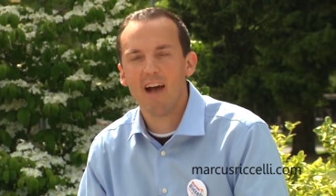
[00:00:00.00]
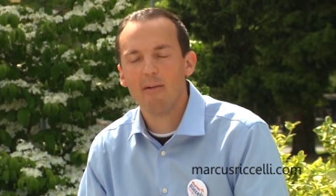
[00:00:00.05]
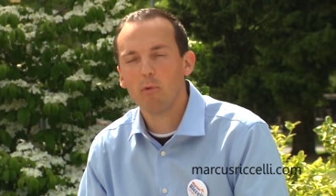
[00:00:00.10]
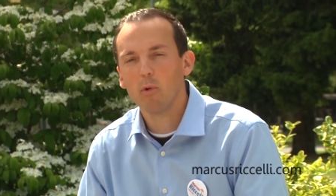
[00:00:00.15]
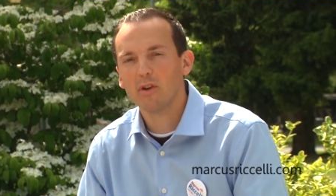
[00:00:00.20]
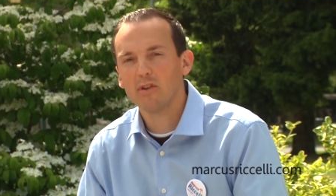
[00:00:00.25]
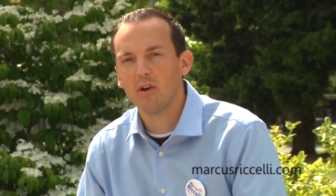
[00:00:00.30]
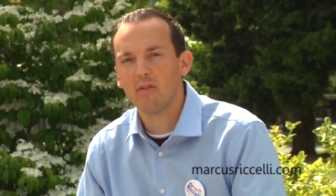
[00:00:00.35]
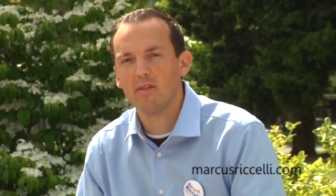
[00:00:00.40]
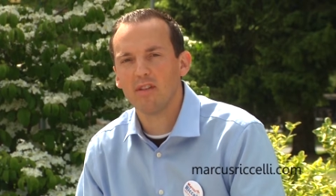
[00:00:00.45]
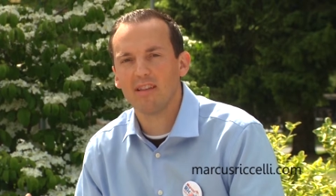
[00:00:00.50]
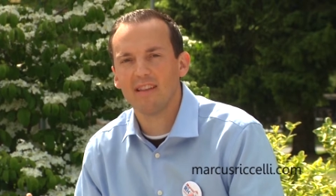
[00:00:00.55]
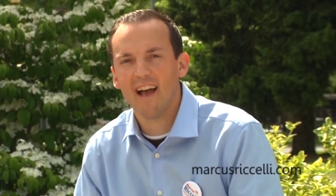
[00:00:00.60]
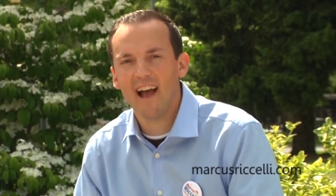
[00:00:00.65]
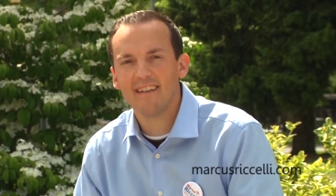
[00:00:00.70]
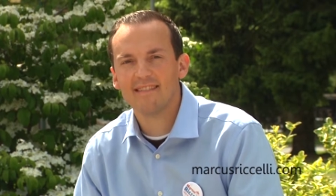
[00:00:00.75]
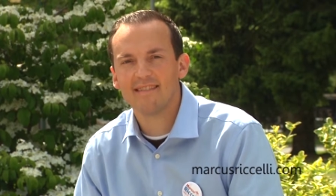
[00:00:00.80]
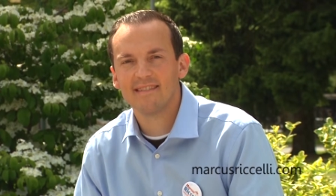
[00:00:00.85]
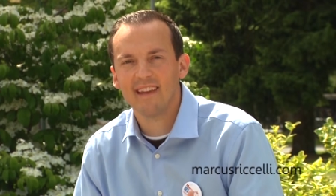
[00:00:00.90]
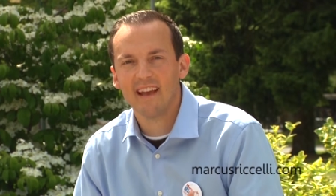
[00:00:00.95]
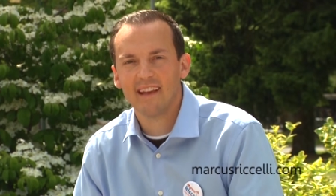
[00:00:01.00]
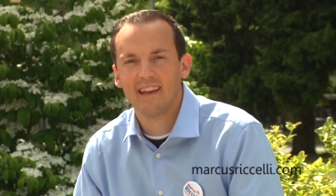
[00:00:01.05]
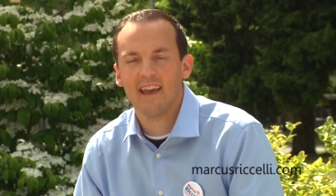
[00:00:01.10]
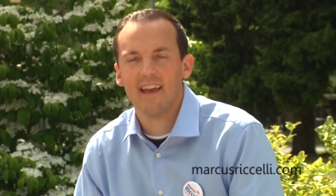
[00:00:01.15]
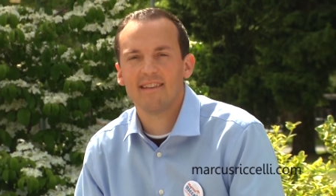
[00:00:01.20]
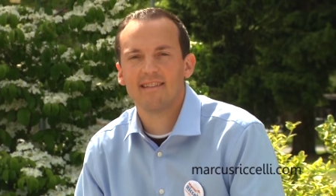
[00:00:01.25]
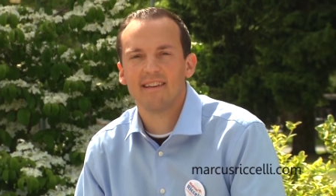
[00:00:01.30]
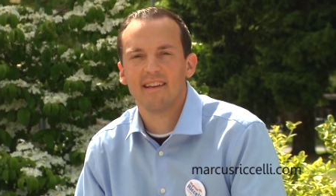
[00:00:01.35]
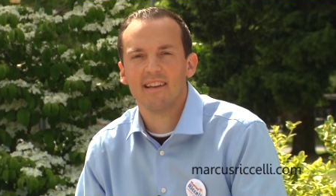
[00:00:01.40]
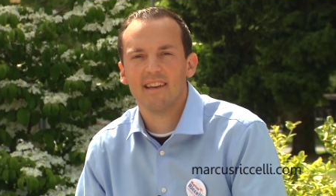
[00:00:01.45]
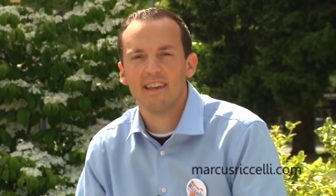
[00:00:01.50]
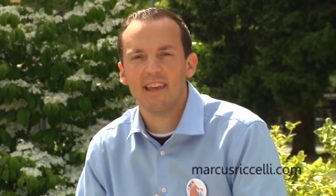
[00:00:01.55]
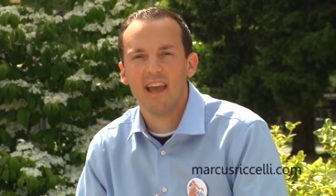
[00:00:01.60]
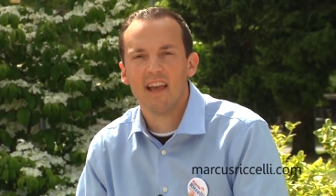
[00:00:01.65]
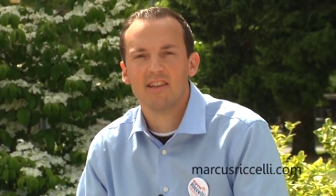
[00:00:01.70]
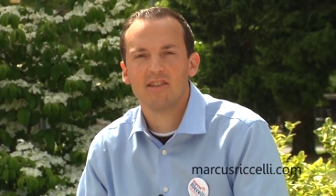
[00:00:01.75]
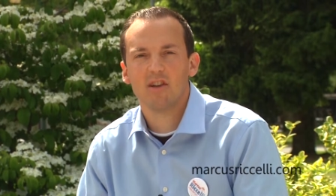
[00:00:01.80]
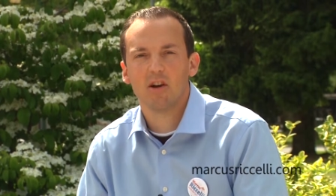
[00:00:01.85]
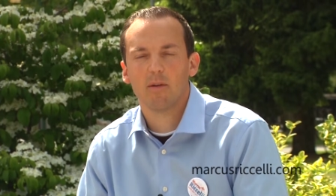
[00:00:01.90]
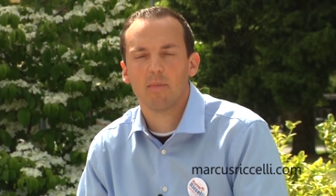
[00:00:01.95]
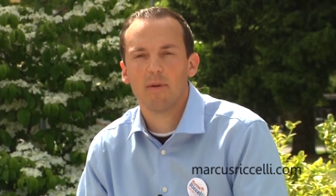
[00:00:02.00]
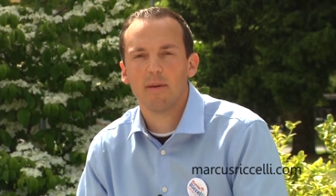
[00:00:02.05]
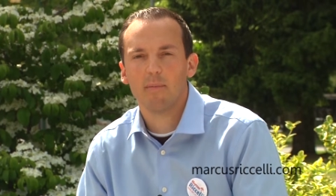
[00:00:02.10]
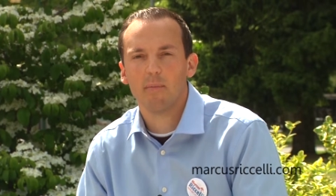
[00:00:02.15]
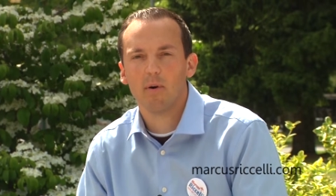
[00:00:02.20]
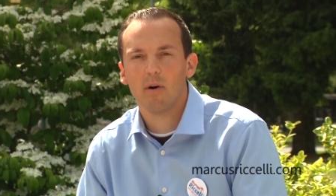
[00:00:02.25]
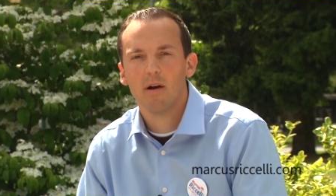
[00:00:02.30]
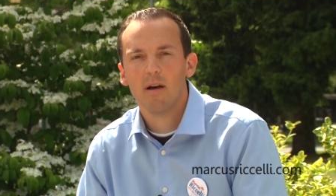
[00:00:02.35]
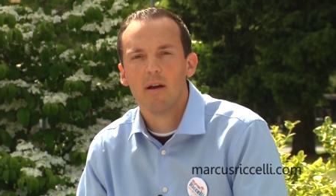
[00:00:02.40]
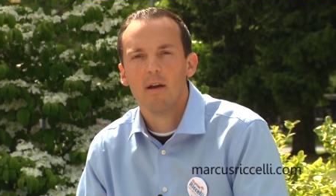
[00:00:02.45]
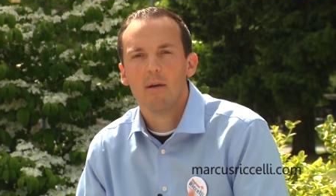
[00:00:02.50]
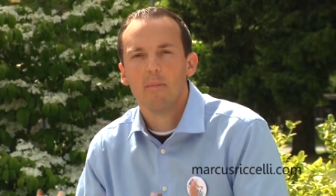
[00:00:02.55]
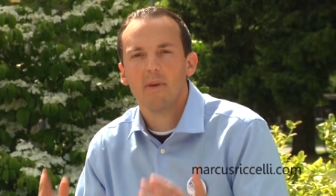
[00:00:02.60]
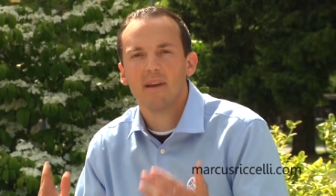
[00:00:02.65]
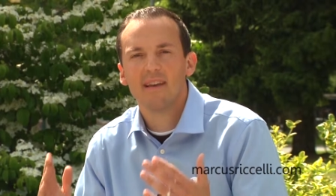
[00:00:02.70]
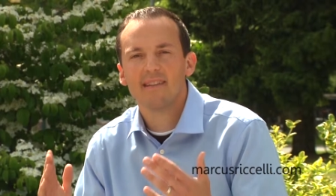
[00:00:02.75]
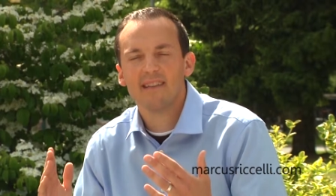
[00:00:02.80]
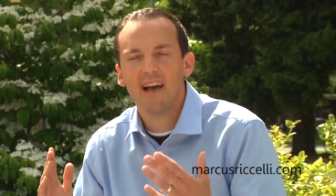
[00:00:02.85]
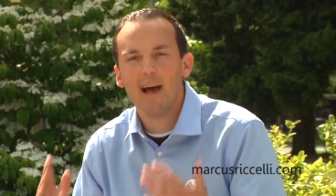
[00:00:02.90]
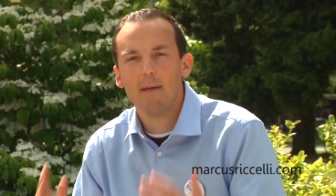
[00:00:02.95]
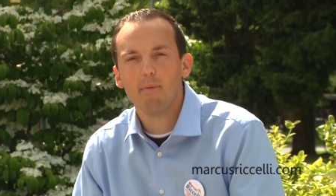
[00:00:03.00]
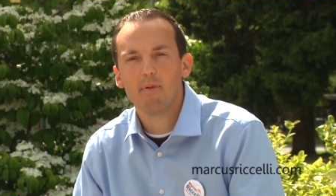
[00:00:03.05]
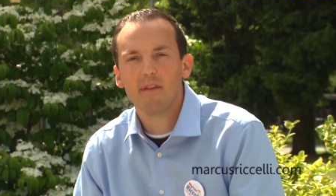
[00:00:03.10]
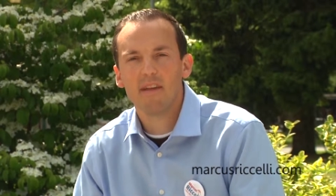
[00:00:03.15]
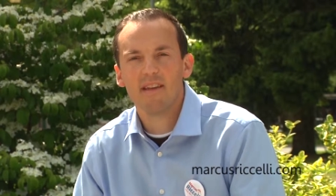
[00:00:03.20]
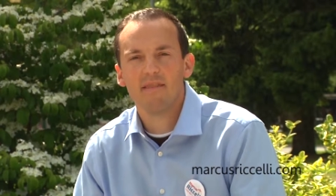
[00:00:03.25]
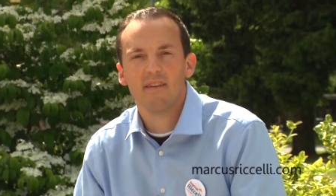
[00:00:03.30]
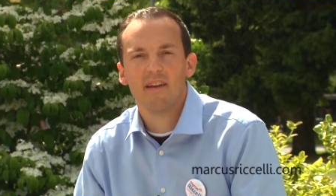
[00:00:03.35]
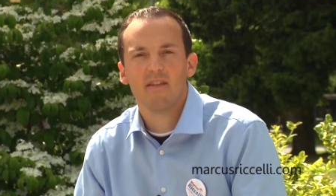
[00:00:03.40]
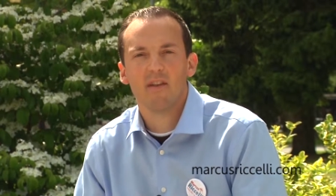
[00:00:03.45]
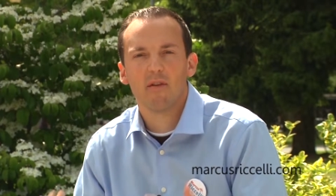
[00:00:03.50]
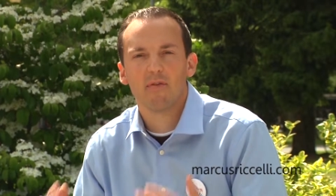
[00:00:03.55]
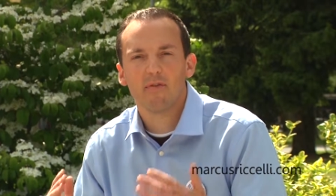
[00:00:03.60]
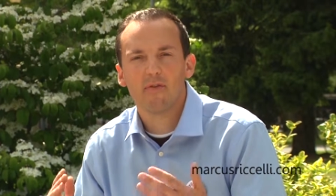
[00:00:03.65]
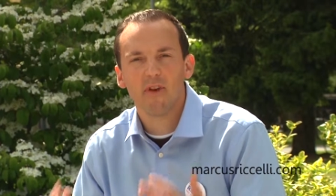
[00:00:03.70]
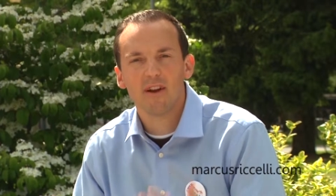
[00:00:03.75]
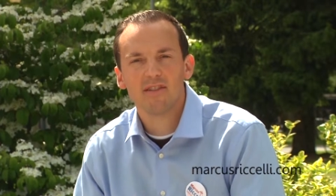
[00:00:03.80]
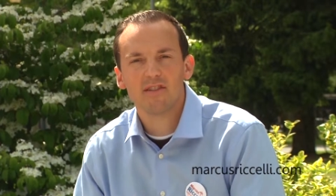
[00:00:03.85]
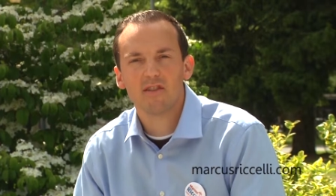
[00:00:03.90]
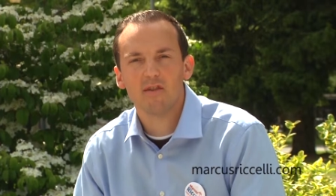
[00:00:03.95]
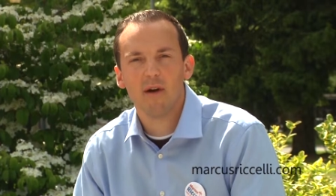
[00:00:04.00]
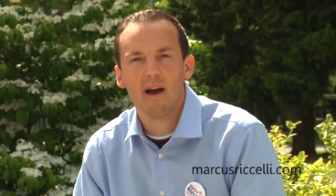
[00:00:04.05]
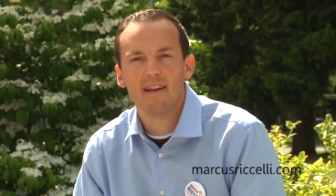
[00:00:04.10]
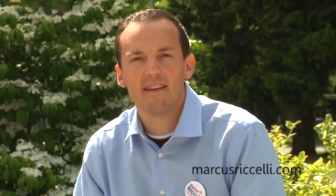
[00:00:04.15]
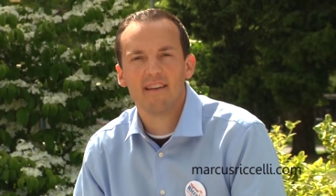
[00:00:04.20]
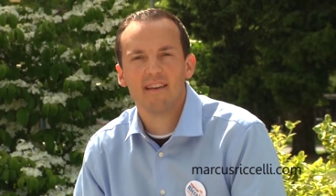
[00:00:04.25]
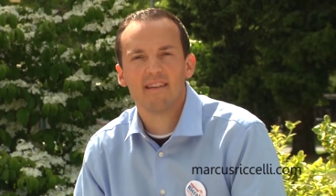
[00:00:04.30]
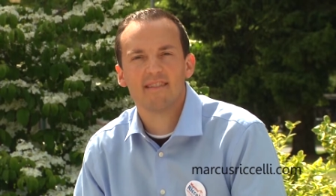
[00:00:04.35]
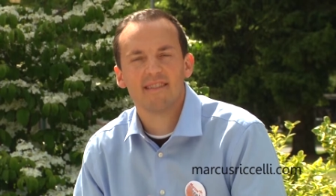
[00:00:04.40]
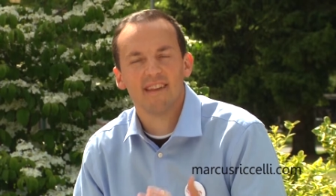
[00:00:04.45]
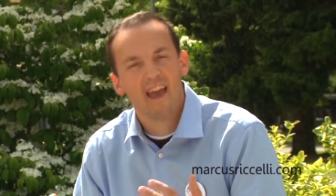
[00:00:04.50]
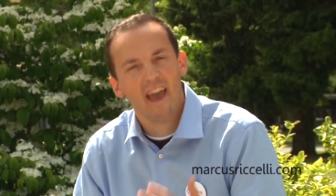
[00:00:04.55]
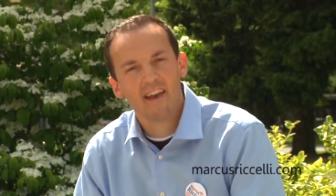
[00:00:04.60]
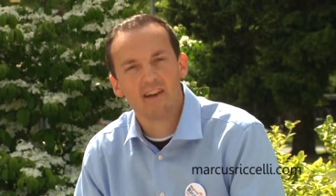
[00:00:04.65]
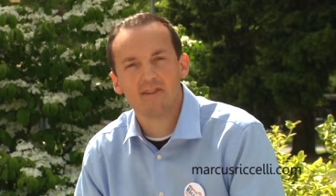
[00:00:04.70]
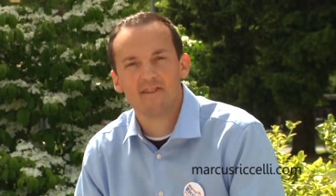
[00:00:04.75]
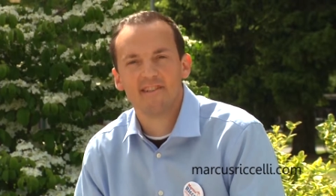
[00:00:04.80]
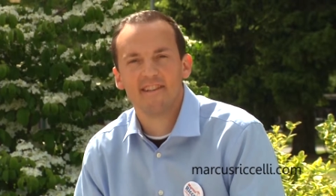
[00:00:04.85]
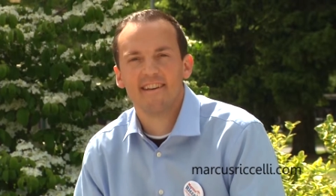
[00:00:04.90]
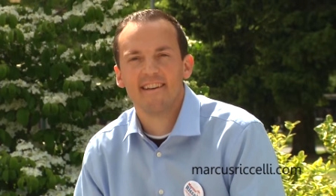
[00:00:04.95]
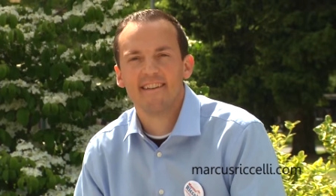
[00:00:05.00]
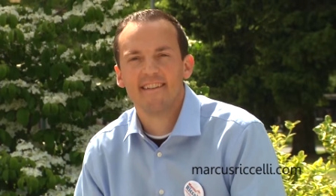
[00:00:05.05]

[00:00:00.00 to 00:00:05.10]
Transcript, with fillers: I've worked over the last decade to engage young people because I believe in their fresh new ideas and energy.